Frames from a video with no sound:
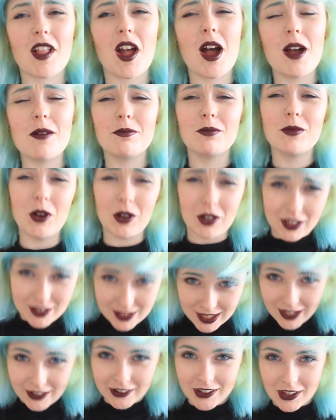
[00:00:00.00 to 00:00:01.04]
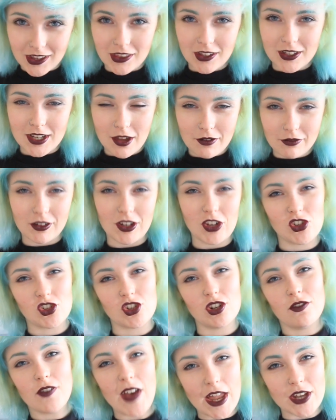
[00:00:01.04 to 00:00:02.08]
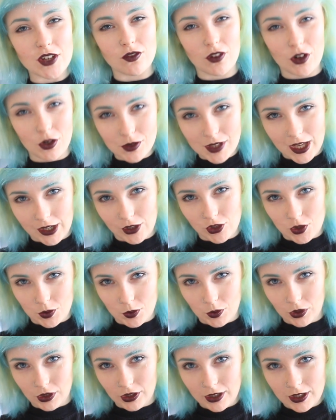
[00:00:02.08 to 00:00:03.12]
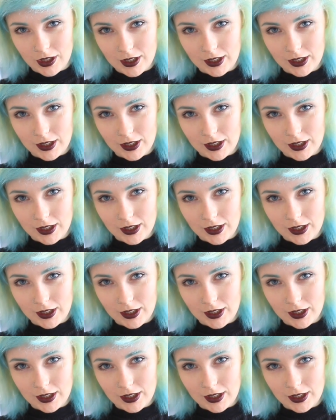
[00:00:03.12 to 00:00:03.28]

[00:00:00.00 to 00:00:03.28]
I'm not exactly the definition of heterosexual.